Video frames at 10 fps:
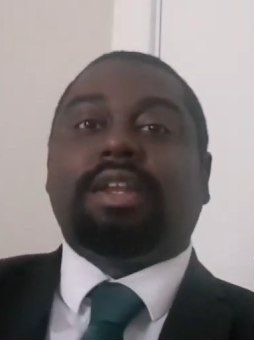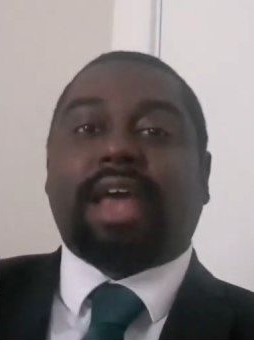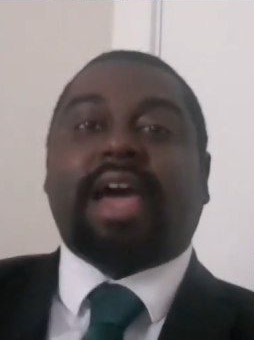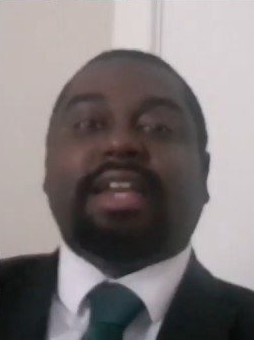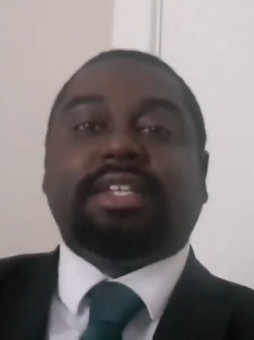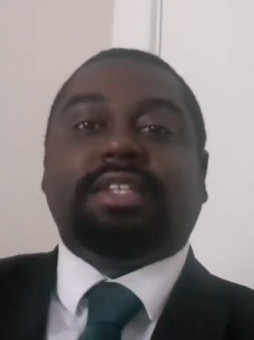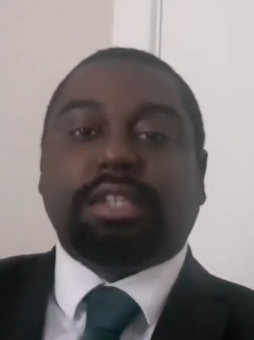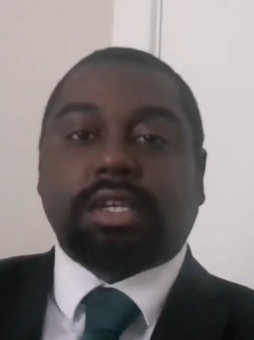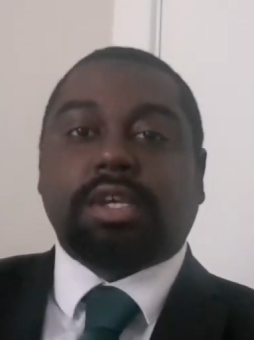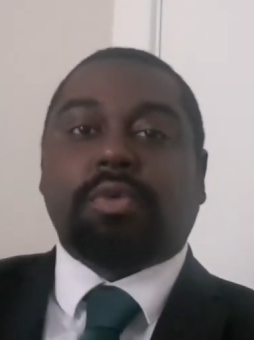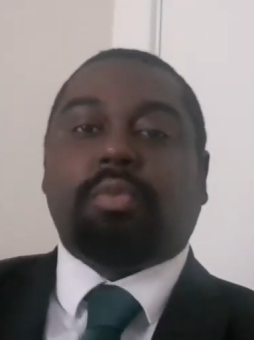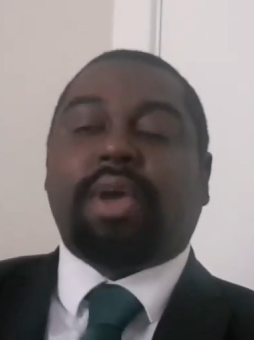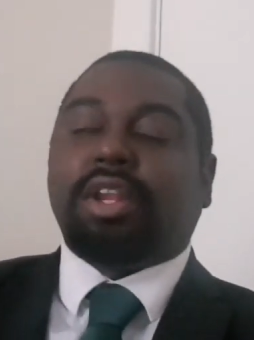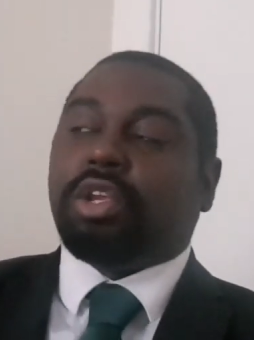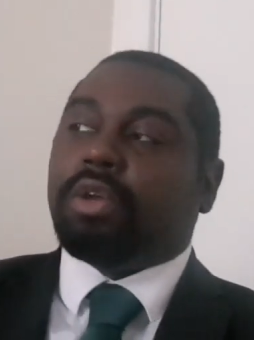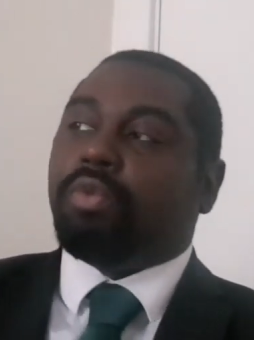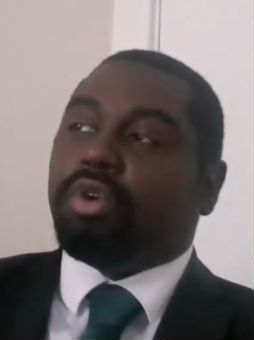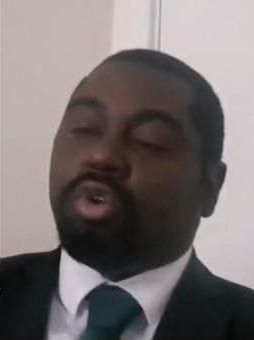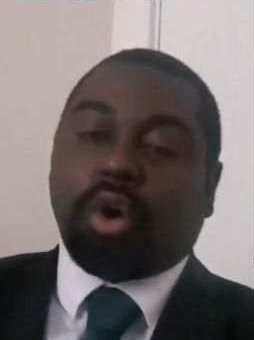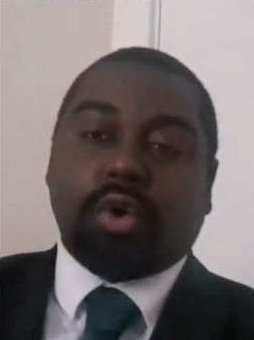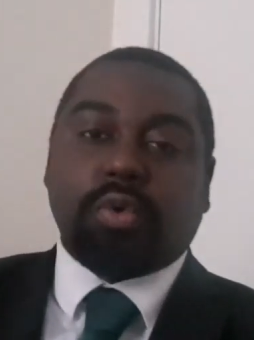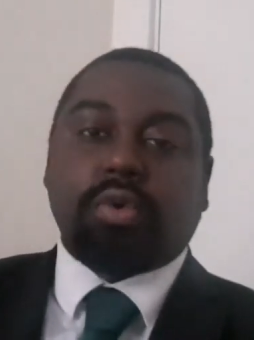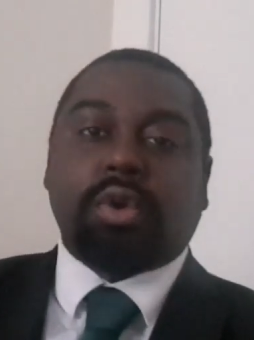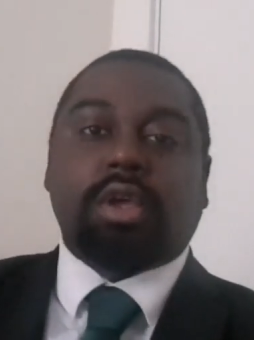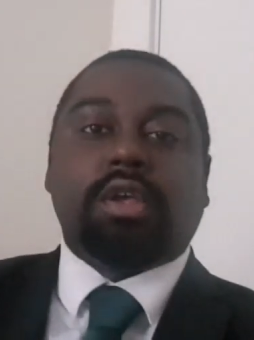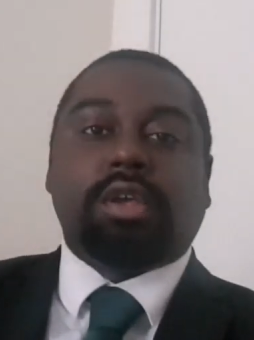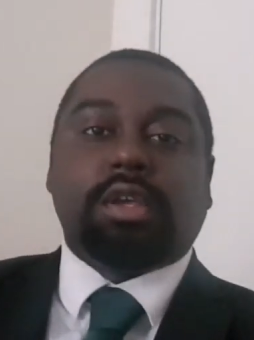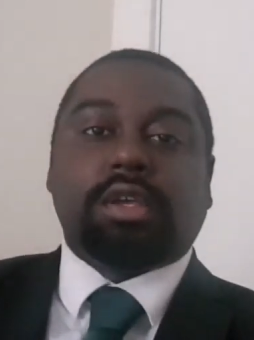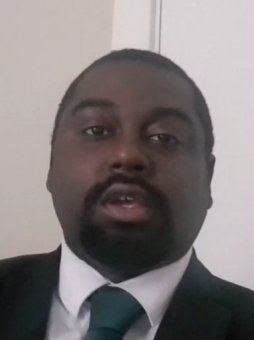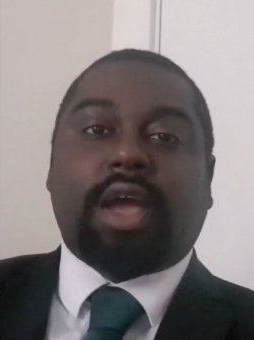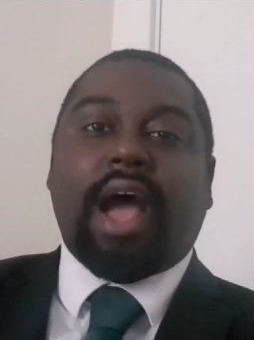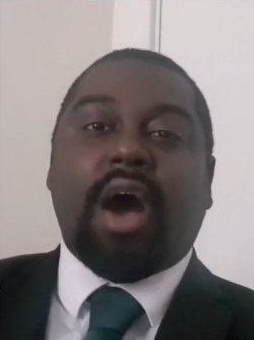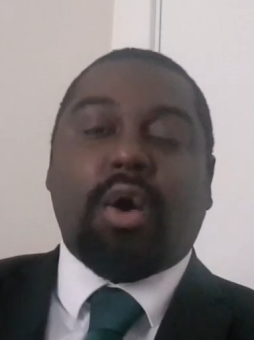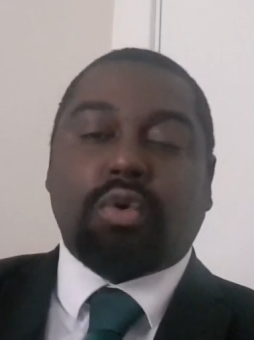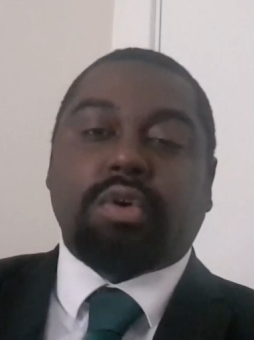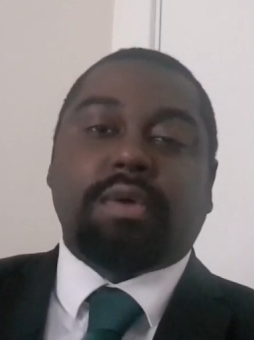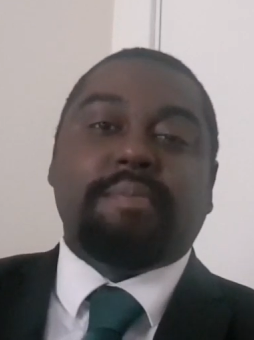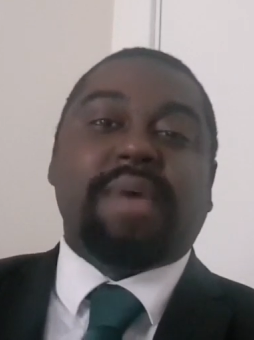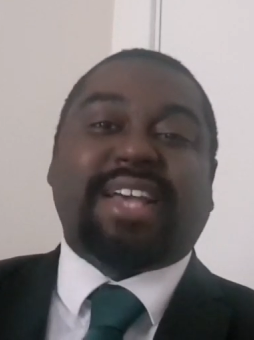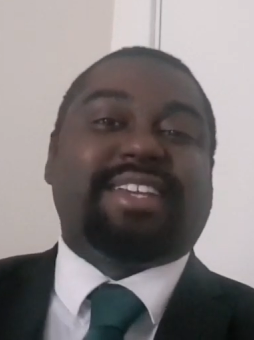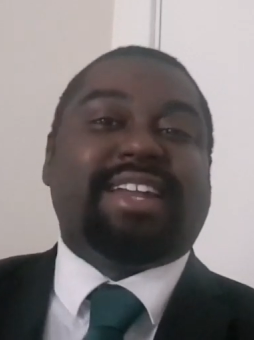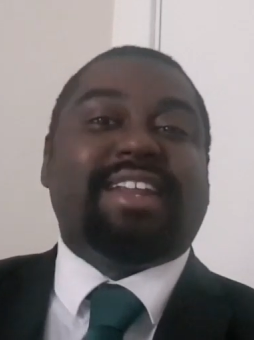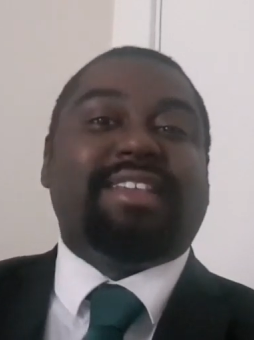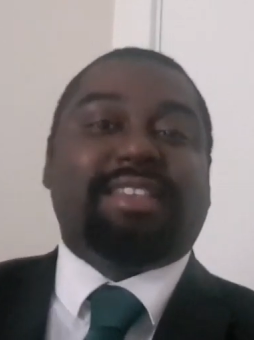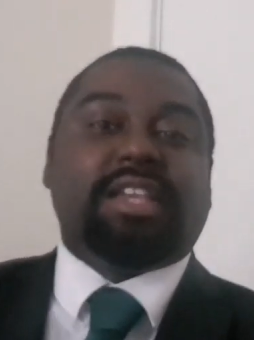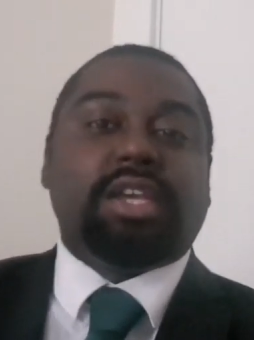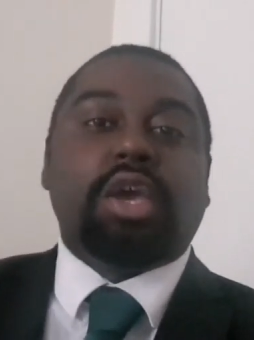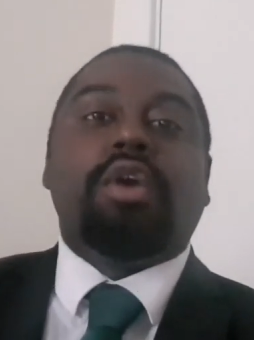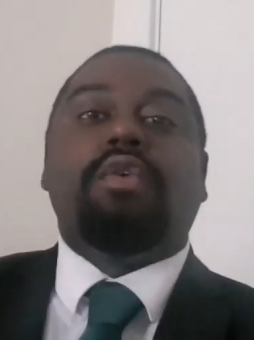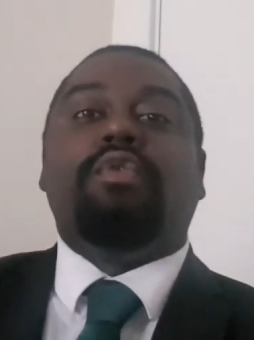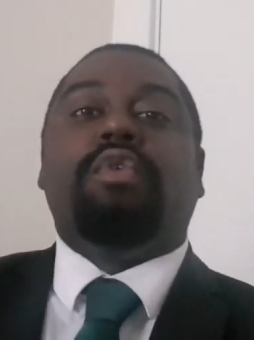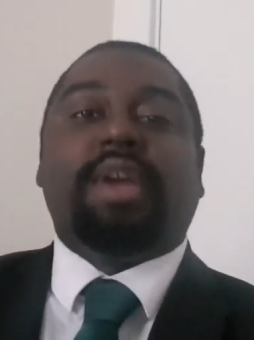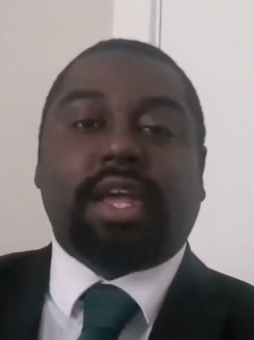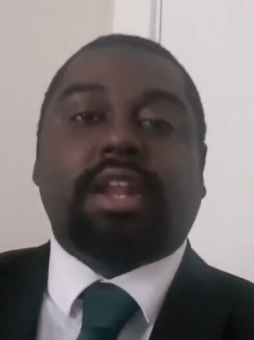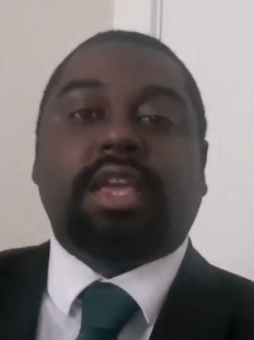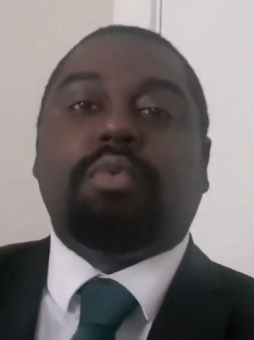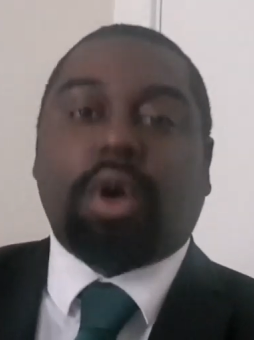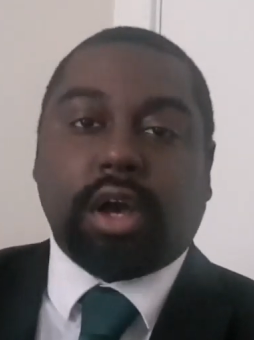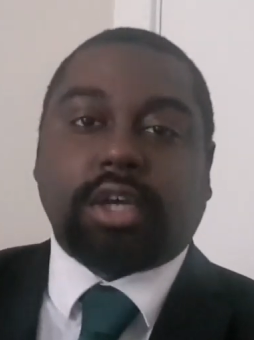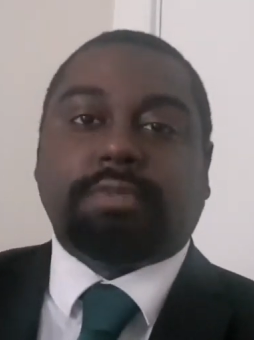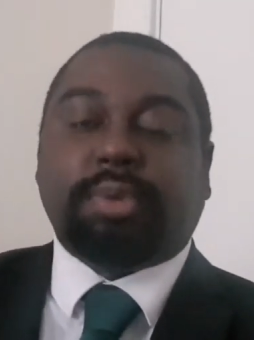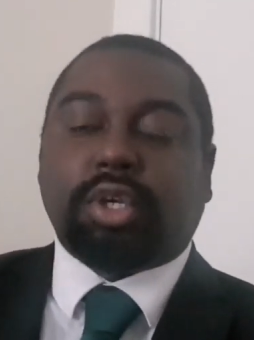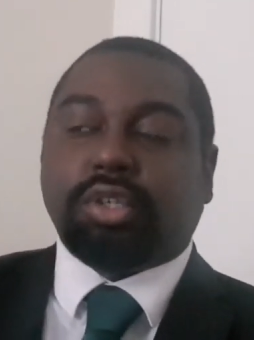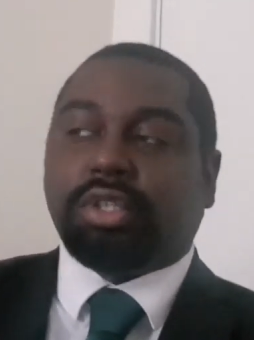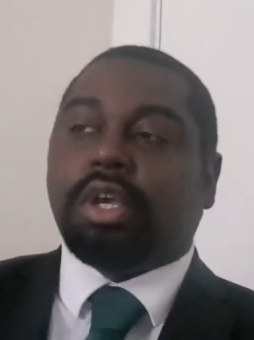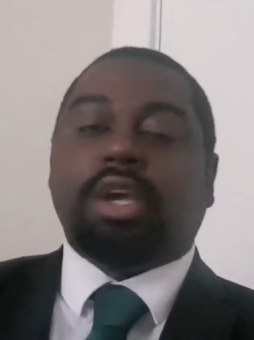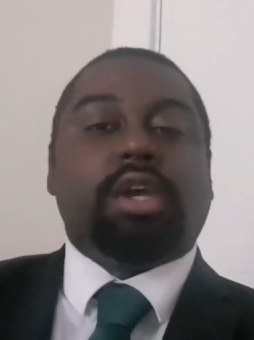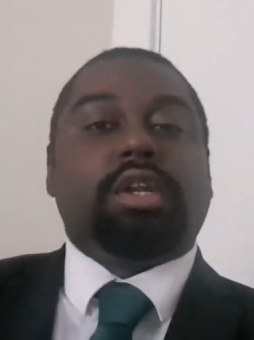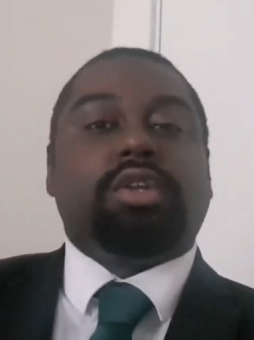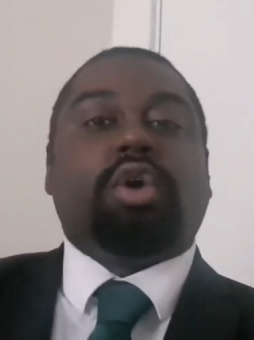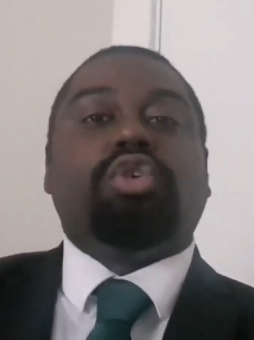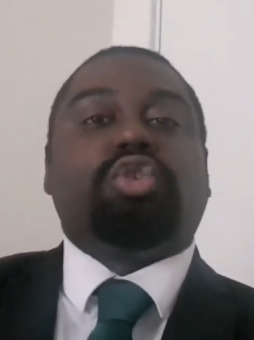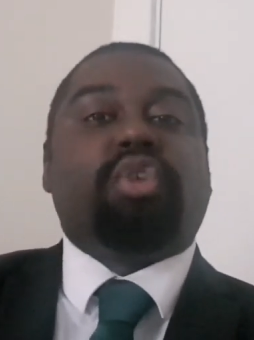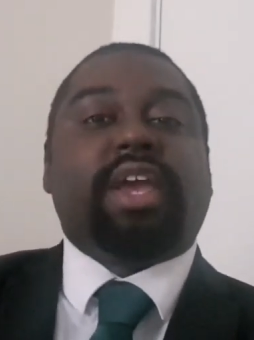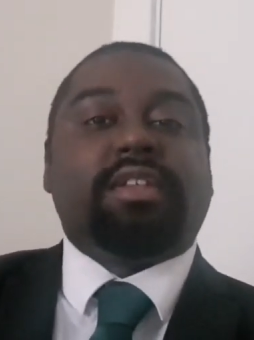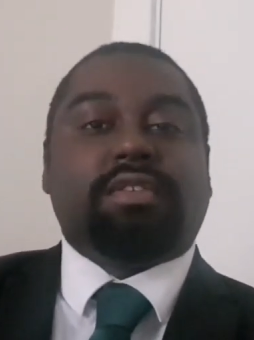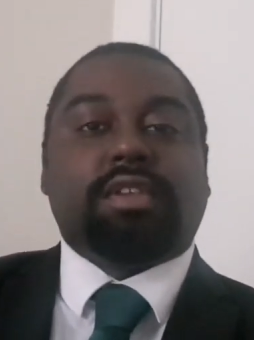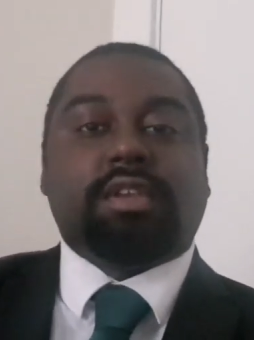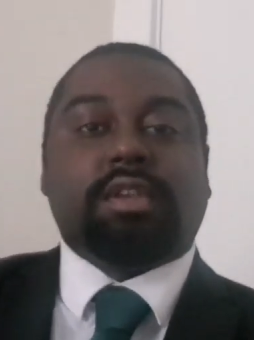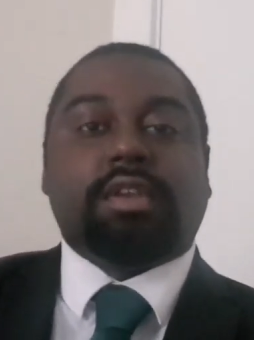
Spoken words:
that is when you will know how masculinity really works, because those traits